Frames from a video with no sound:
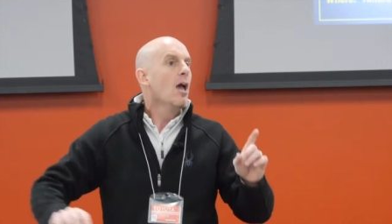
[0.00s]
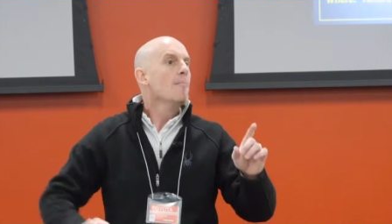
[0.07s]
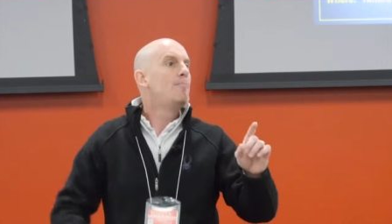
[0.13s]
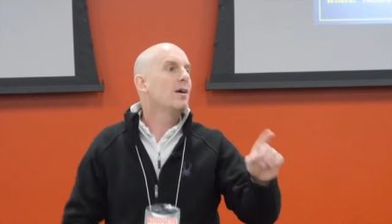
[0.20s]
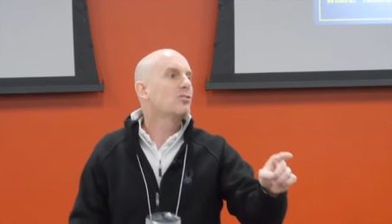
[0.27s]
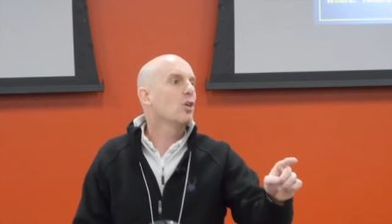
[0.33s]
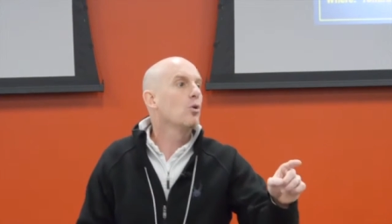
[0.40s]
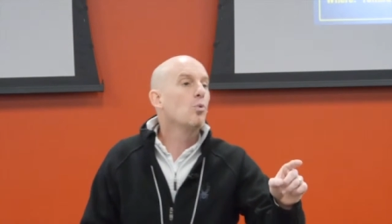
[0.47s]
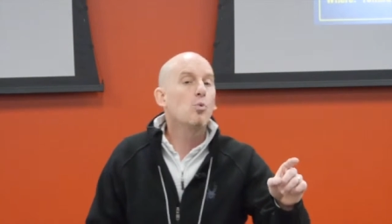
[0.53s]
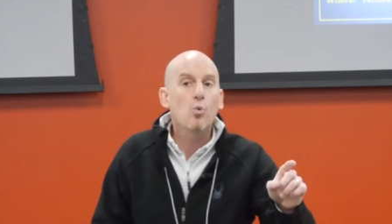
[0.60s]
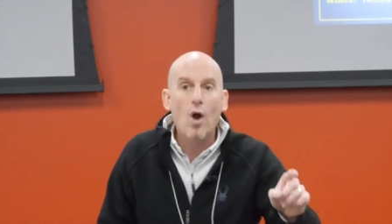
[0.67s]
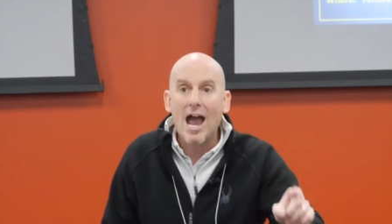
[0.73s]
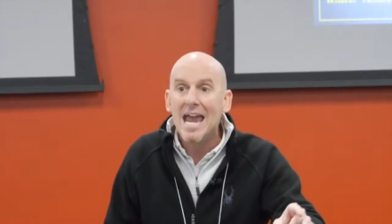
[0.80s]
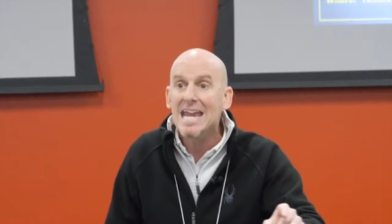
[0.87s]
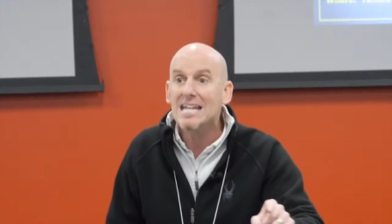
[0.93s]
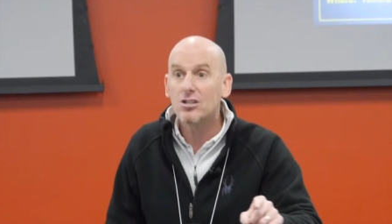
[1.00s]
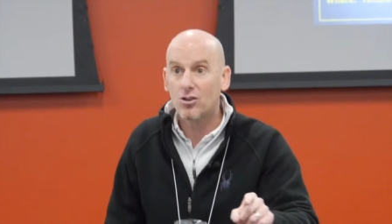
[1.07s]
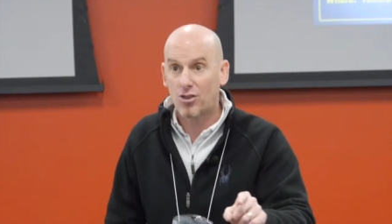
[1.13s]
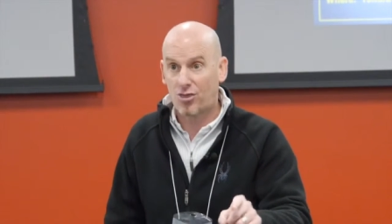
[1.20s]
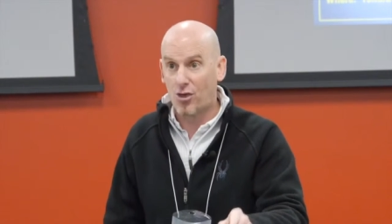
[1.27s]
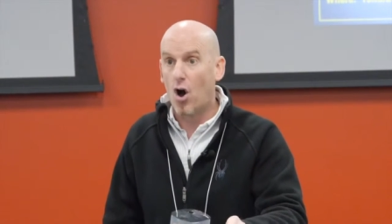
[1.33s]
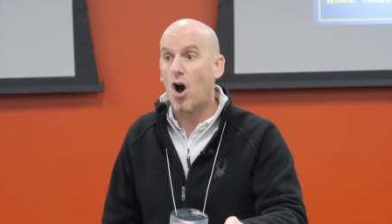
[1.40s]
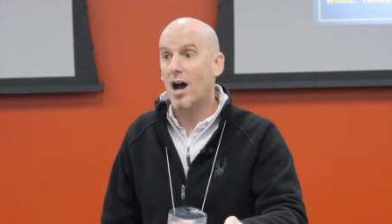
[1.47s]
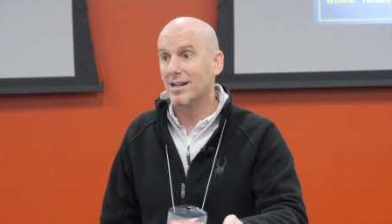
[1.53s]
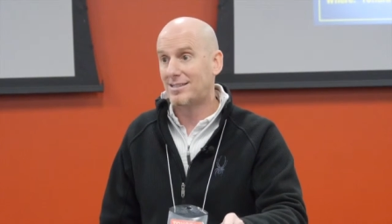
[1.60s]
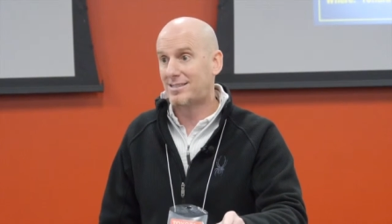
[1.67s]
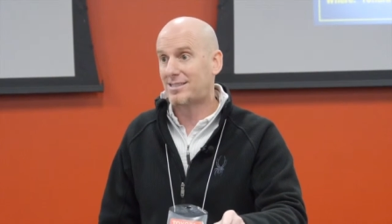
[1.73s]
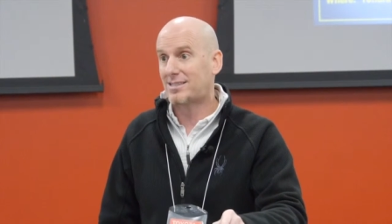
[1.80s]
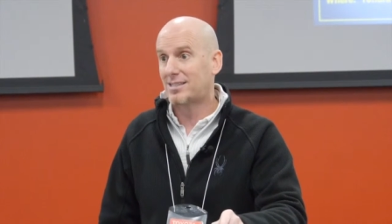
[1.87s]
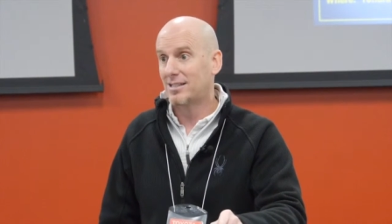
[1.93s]
But the right
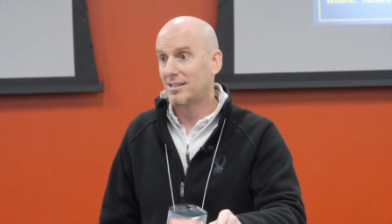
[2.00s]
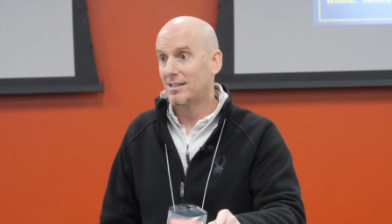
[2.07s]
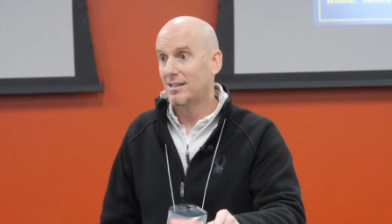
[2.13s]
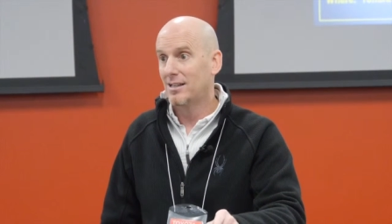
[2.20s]
thoughts